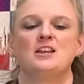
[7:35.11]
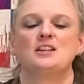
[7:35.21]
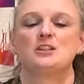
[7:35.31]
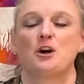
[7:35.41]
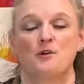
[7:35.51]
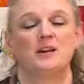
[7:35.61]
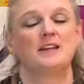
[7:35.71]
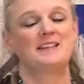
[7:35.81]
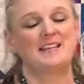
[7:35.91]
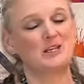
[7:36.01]
So
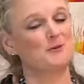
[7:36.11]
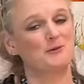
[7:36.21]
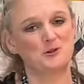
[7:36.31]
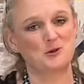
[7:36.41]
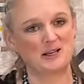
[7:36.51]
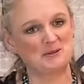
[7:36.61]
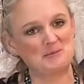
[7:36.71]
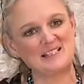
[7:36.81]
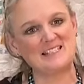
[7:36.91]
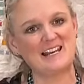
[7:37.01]
thank you for joining
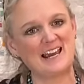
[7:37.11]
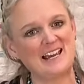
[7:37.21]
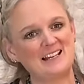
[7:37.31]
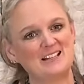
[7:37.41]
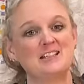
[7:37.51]
me today